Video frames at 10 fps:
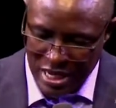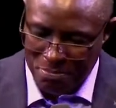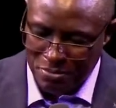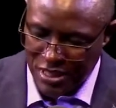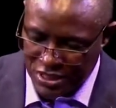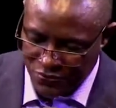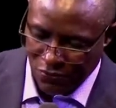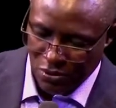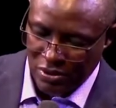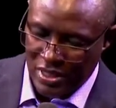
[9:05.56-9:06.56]
They are
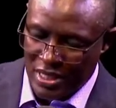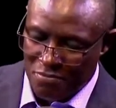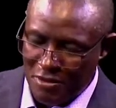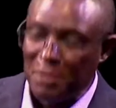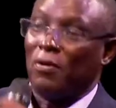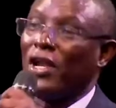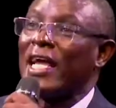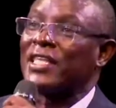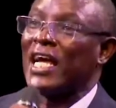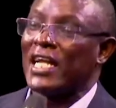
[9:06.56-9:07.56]
peaceful. People
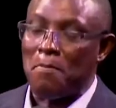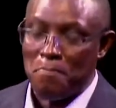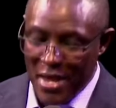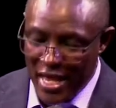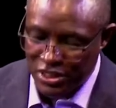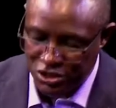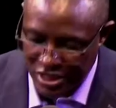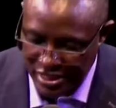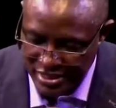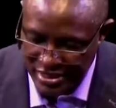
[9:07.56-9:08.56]
like that are
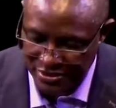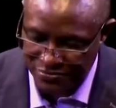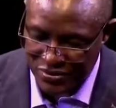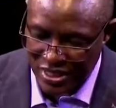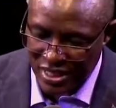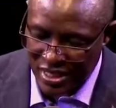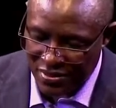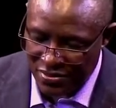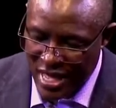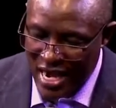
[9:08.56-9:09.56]
patient.
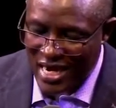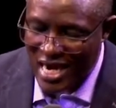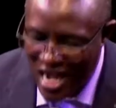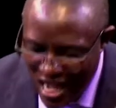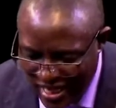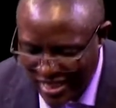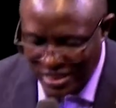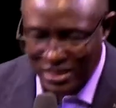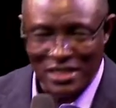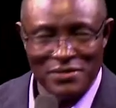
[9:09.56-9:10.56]
They are
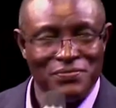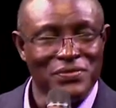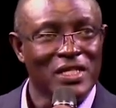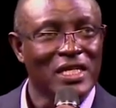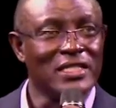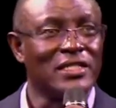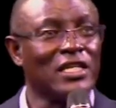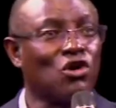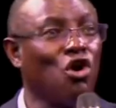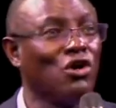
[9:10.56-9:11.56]
kind. He's,
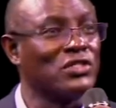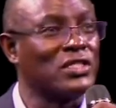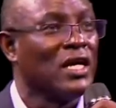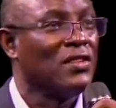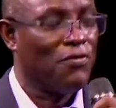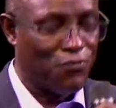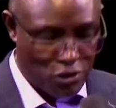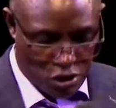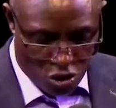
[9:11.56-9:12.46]
he calls the fruit